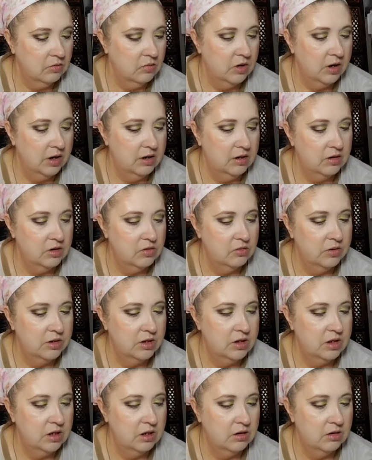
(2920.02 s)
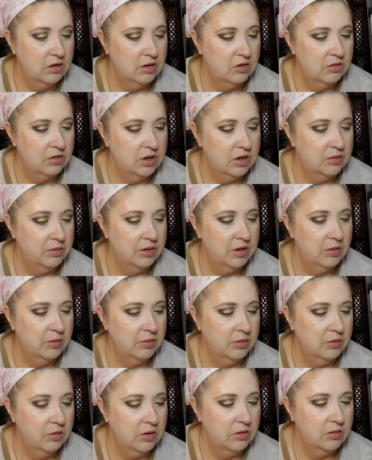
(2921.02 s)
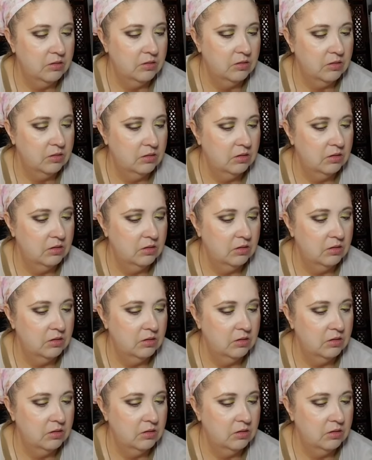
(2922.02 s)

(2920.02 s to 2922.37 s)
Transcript: Why are you in there? You need to be up a row.